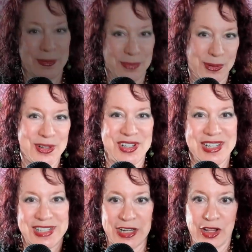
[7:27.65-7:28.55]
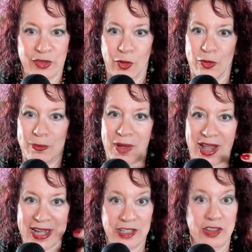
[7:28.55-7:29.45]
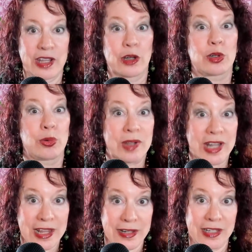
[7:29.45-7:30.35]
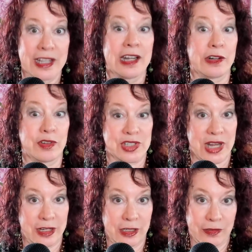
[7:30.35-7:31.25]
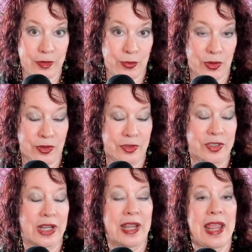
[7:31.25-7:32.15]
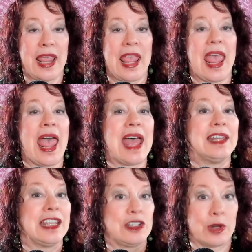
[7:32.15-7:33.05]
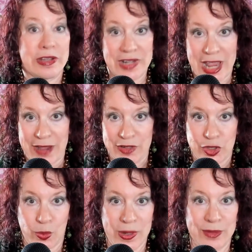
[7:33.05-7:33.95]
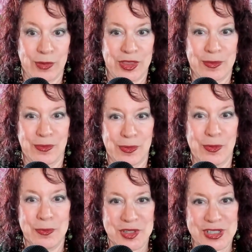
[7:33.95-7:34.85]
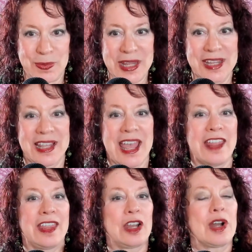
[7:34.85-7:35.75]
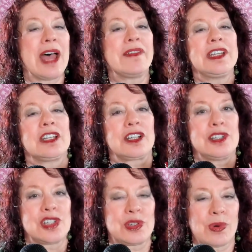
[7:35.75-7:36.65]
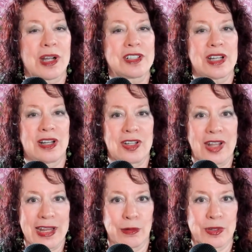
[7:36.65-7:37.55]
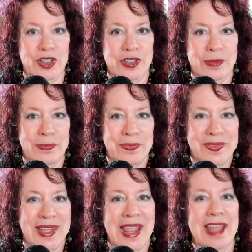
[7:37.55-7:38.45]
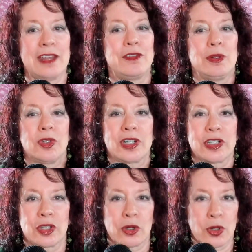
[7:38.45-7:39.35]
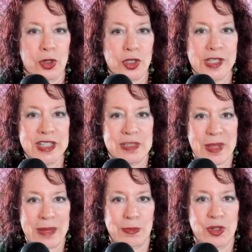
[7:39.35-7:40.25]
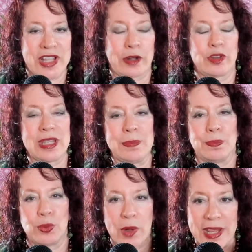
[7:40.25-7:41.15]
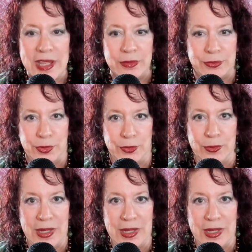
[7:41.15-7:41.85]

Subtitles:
a person is in their own mind, they are creating an understanding of the world, and they don't even have a twin with whom to speak. They are having to construct a language. And if you look at the earliest papers that are the breakthrough